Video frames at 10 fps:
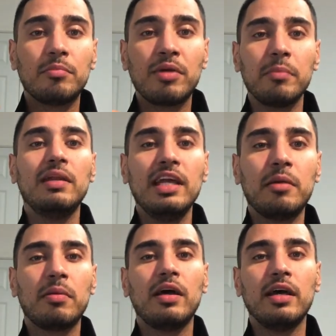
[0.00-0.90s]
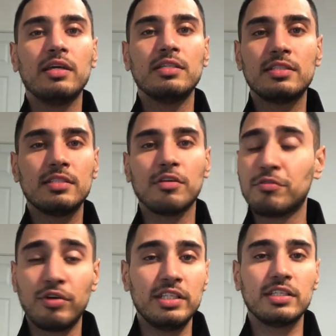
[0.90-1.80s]
Premier League players of
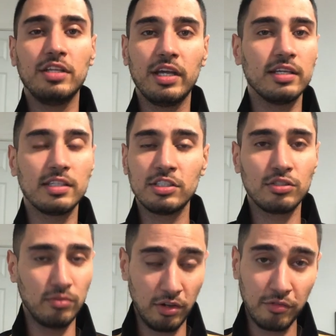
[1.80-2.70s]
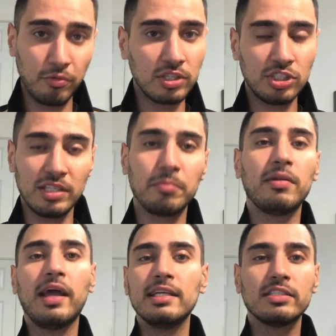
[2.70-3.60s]
recent years. I just love watching him
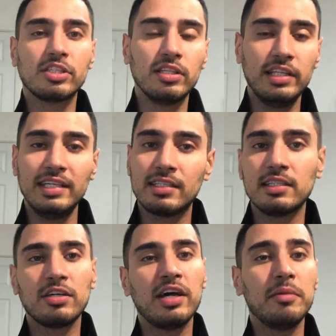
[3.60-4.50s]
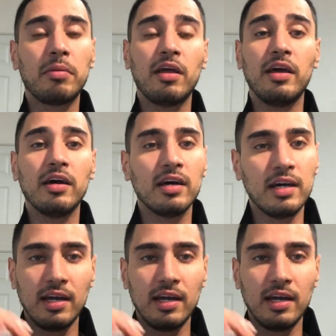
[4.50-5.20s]
play. He's such a neat and tidy player.